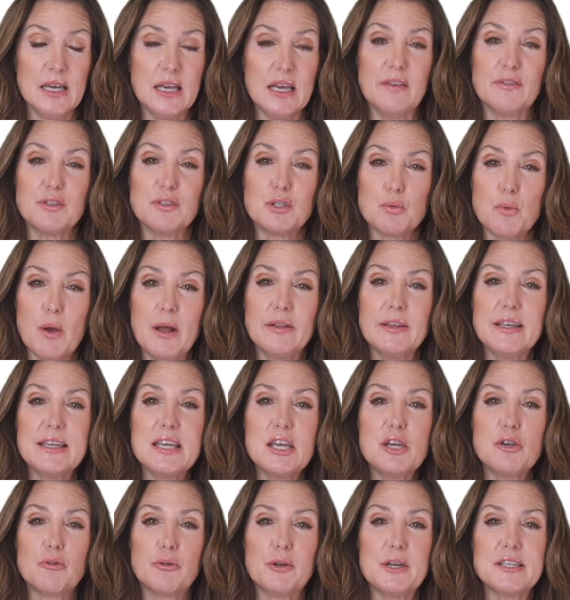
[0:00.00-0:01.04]
If swelling
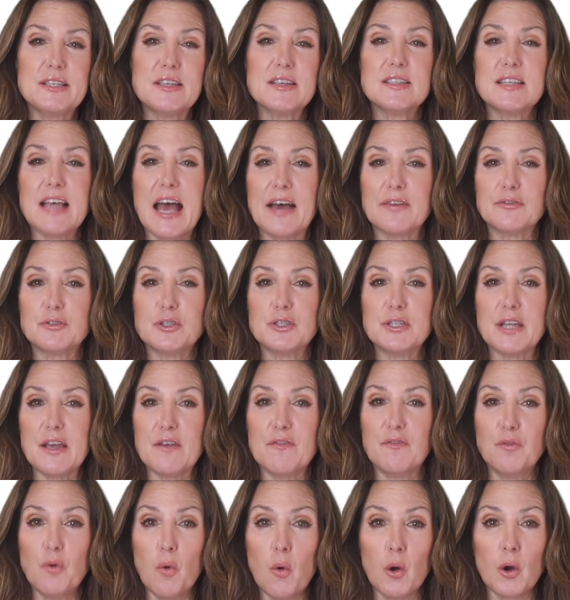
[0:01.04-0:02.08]
increases after day
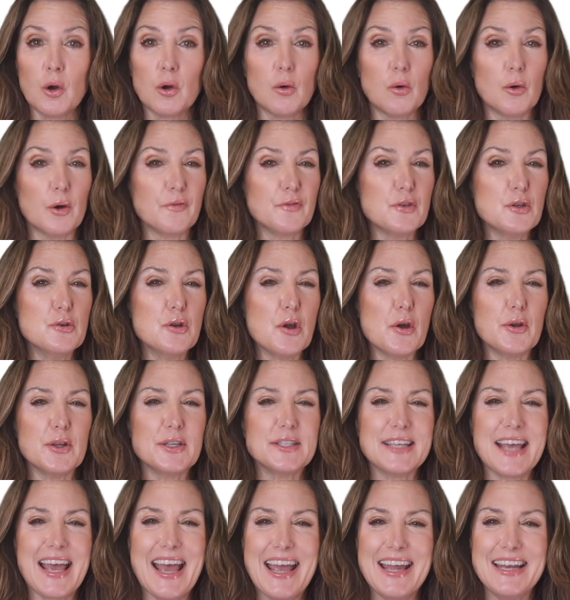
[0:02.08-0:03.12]
4, or if you
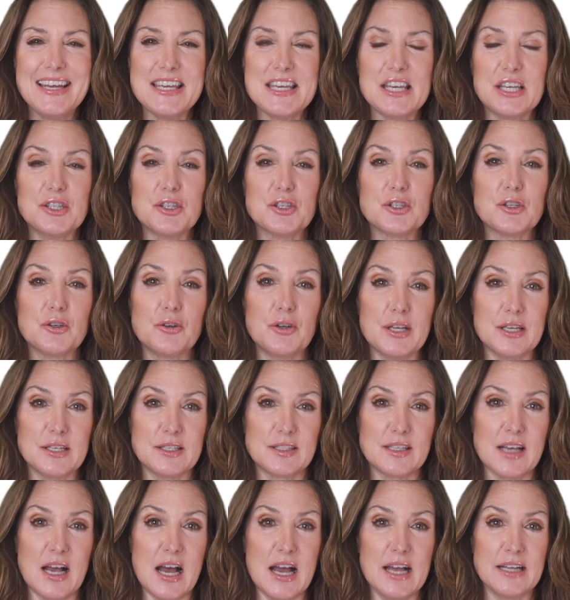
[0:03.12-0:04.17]
notice any concerning
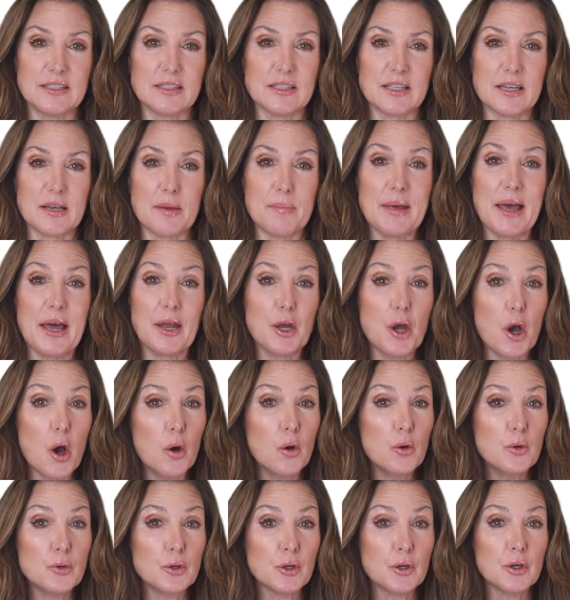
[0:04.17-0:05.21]
signs like a bad
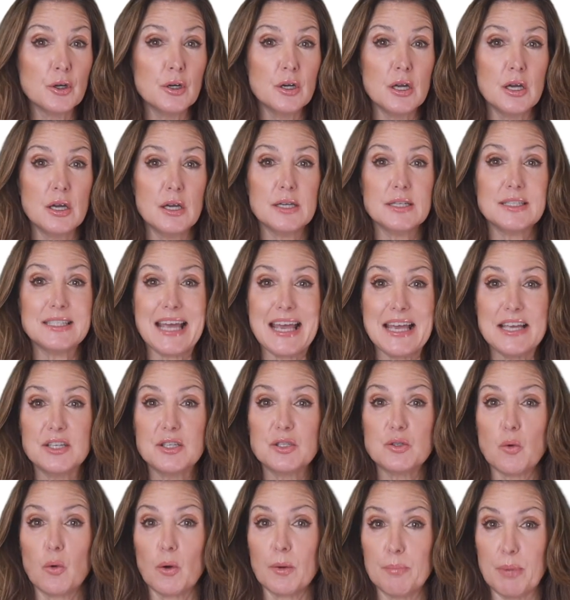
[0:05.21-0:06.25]
odor,
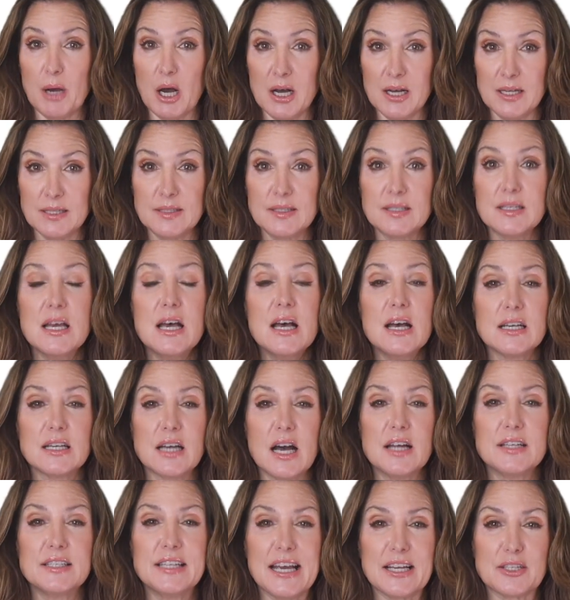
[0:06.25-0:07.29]
taste, or pus,
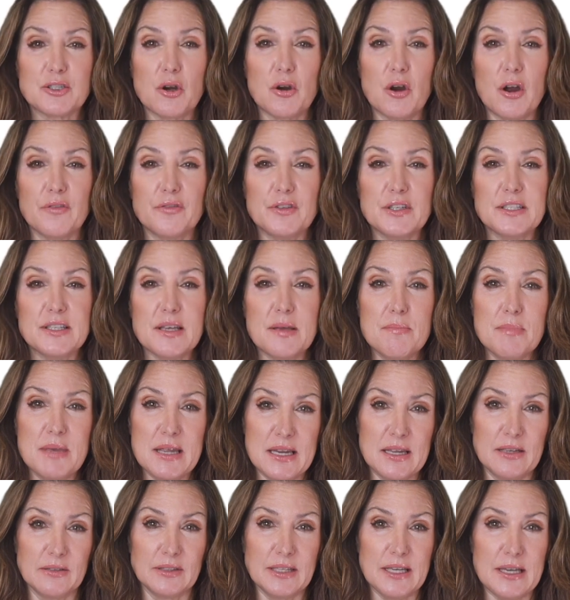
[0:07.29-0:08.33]
contact our office
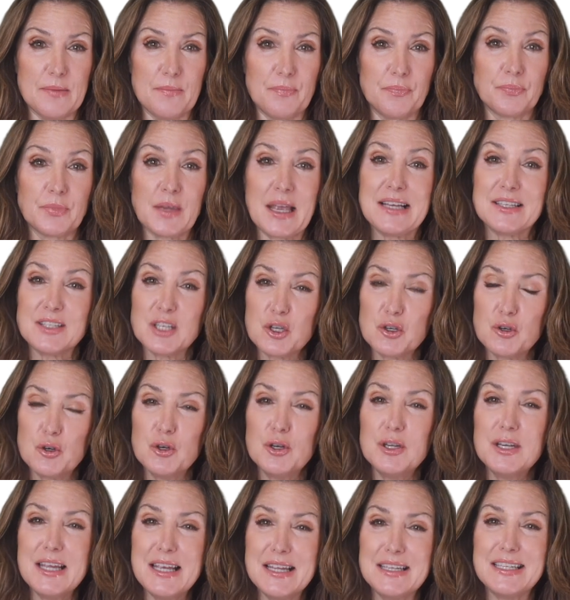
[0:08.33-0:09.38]
immediately, as it
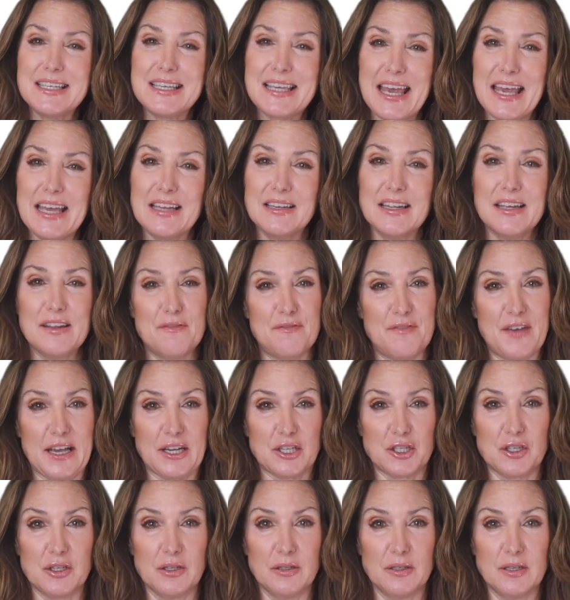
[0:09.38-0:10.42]
could indicate
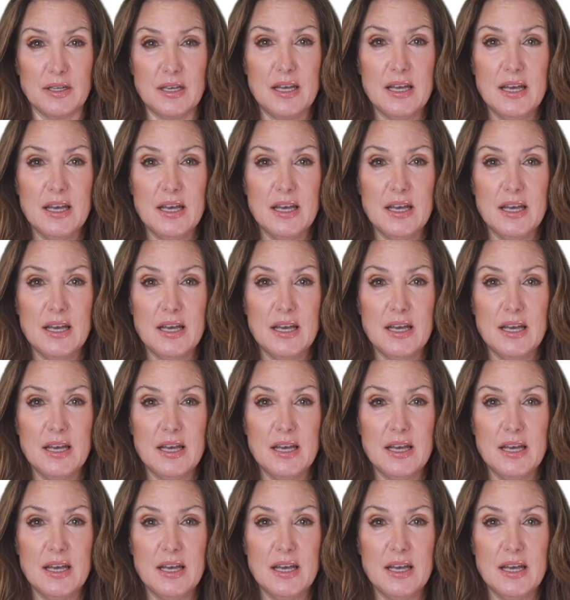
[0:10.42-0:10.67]
infection.